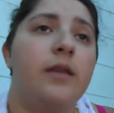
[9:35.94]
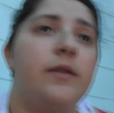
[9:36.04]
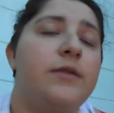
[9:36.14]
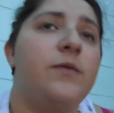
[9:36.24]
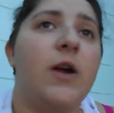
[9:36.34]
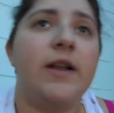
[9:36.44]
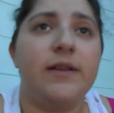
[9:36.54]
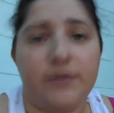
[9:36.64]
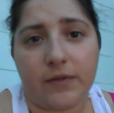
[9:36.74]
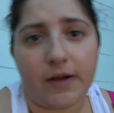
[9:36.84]
This
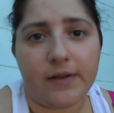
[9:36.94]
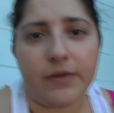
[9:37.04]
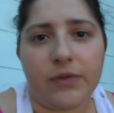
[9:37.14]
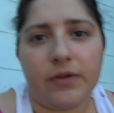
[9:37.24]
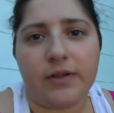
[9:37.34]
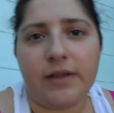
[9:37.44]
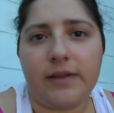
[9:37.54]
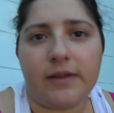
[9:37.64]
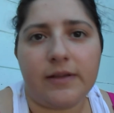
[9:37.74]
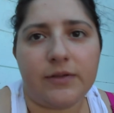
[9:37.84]
Friday is Friday the
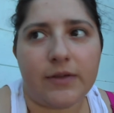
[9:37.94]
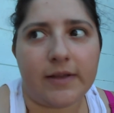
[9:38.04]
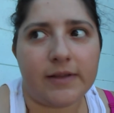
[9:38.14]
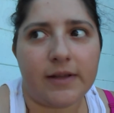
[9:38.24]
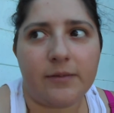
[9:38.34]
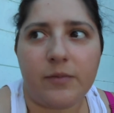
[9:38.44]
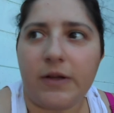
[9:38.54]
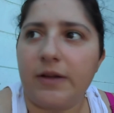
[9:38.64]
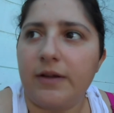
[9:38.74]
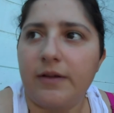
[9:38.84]
13th, so that's going to
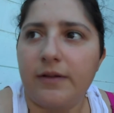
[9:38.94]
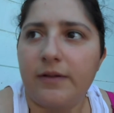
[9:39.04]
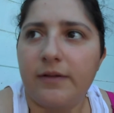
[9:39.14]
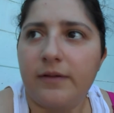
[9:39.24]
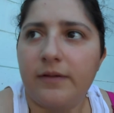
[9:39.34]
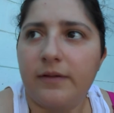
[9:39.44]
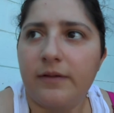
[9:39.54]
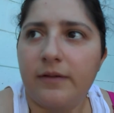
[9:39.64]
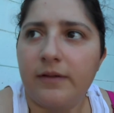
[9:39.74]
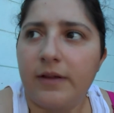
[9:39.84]
be
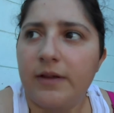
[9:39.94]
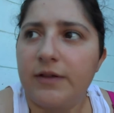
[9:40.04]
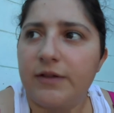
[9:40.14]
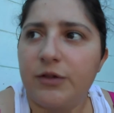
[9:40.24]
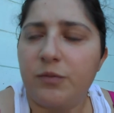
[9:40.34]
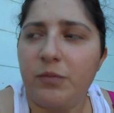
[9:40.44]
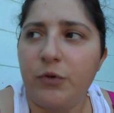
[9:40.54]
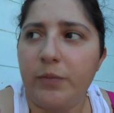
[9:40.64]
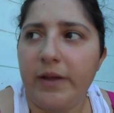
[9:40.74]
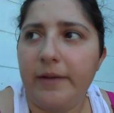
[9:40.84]

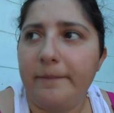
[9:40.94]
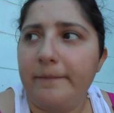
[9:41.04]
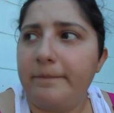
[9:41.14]
spoopy.